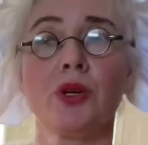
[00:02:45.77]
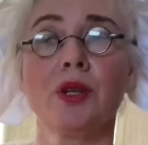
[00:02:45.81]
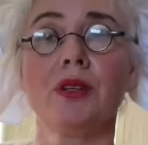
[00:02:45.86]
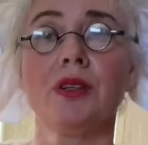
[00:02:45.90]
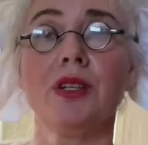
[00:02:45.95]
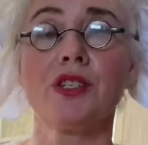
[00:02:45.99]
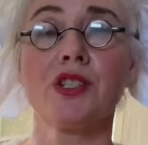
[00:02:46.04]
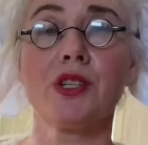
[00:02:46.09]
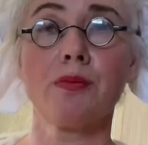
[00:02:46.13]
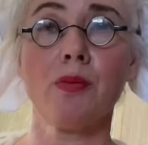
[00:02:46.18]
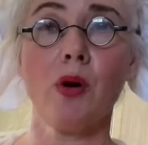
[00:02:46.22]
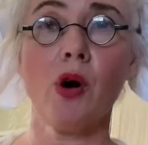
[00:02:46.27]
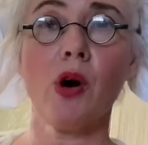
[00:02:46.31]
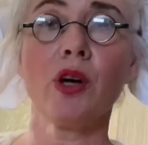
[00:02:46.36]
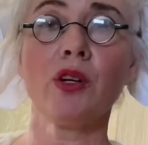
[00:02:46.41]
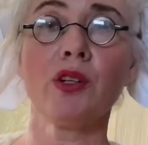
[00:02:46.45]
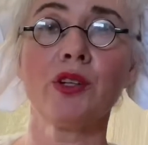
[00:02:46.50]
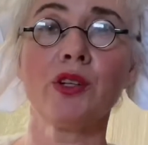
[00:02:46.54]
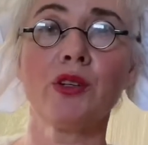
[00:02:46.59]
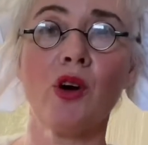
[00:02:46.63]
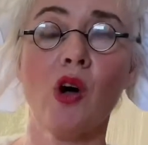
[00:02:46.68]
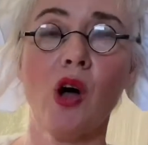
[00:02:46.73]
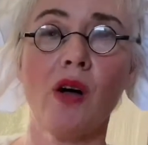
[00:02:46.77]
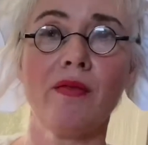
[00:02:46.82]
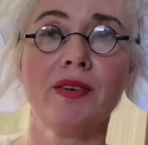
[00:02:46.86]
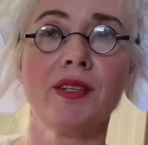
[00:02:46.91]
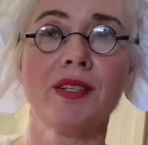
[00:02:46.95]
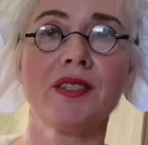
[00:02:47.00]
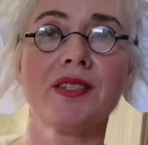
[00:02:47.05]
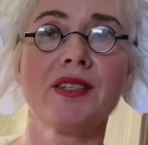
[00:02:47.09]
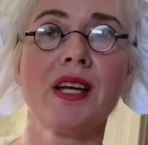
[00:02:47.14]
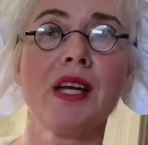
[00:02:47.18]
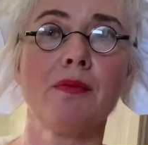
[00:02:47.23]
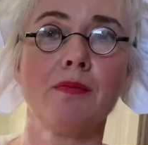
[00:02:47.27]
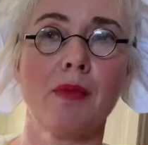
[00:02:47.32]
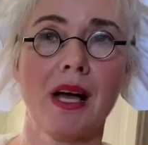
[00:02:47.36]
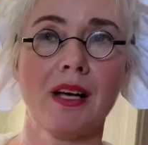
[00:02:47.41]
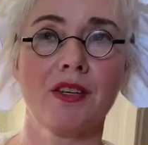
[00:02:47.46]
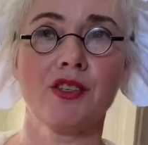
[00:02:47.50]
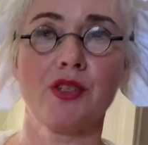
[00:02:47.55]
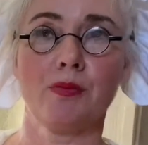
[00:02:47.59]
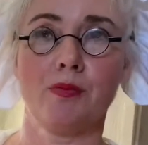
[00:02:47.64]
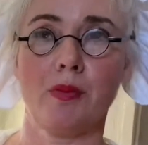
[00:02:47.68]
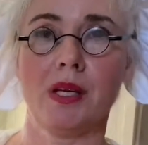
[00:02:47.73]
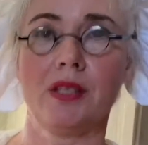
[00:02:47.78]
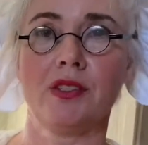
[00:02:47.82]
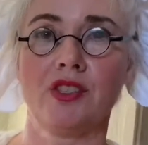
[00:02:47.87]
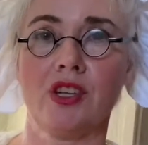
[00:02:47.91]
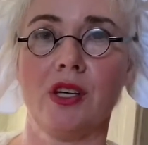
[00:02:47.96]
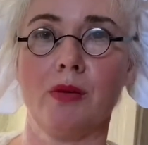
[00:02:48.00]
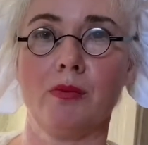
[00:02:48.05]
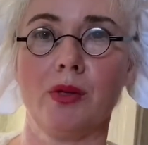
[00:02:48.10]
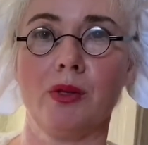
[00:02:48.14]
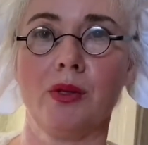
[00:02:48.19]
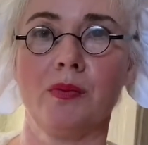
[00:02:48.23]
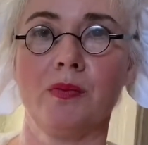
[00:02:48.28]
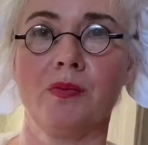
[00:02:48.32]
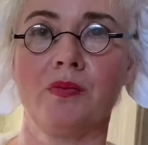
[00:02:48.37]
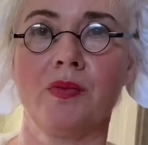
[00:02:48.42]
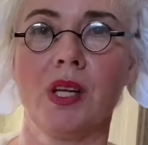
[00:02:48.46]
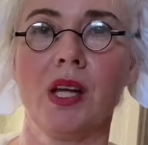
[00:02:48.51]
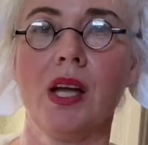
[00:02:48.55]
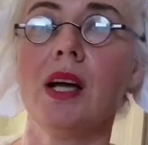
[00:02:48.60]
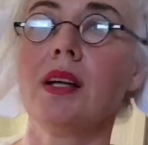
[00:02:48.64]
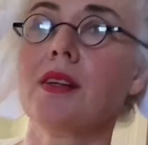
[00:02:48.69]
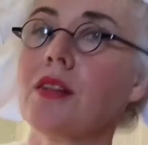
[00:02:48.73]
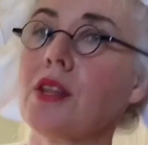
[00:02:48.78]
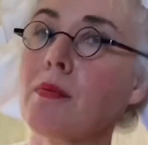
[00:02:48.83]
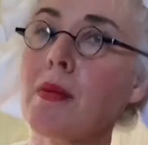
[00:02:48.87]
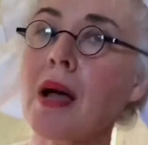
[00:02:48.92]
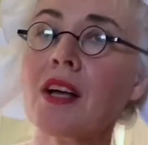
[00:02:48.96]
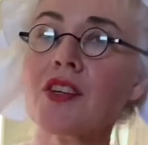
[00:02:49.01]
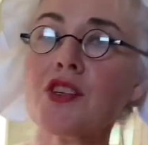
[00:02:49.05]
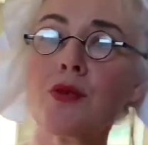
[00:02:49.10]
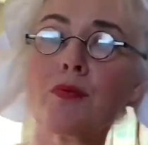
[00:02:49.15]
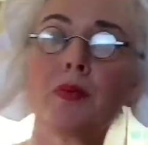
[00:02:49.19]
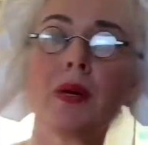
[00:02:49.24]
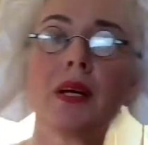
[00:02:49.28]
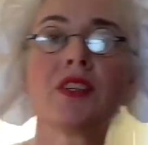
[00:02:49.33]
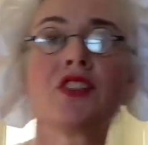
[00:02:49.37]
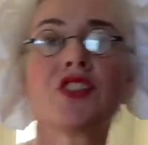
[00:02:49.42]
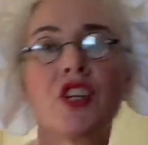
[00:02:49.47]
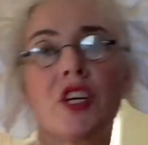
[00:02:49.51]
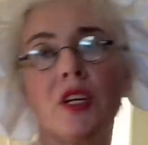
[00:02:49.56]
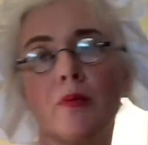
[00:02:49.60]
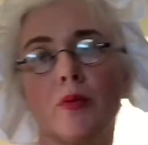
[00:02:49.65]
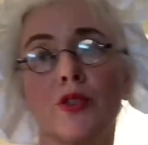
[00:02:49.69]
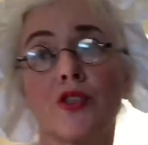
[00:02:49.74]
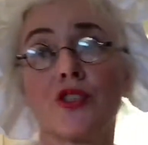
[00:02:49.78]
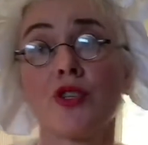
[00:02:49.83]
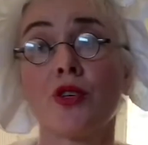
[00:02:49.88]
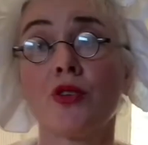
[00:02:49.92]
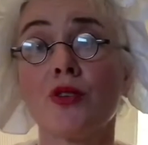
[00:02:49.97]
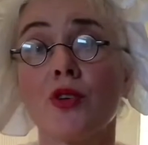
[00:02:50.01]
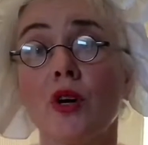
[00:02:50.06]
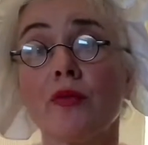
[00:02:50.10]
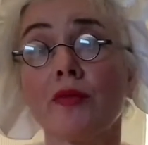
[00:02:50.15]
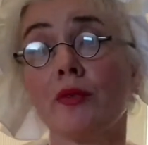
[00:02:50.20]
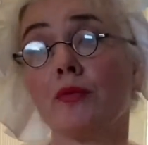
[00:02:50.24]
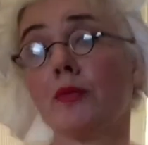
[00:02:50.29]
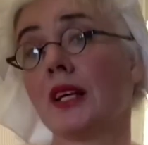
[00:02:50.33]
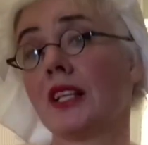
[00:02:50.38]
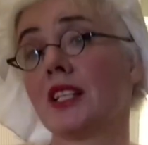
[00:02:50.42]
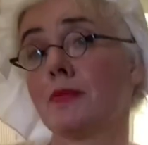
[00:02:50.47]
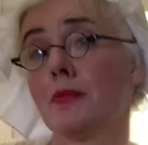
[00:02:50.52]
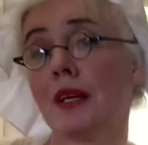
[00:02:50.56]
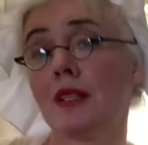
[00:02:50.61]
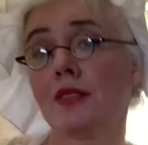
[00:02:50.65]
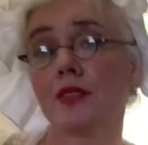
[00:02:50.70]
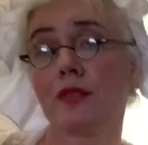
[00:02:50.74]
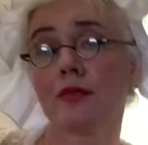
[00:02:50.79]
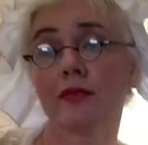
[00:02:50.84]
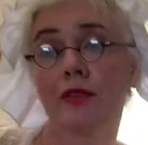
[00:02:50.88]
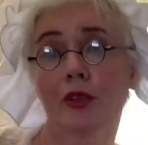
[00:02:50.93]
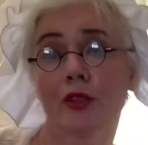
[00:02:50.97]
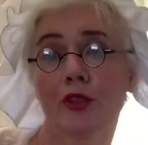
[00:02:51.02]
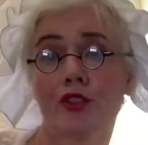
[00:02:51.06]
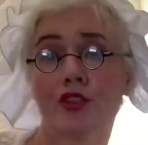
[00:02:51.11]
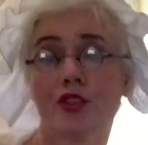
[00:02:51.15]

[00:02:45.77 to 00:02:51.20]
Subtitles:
door is the parlor, office, and master bedchamber. The master bedchamber shows off expensive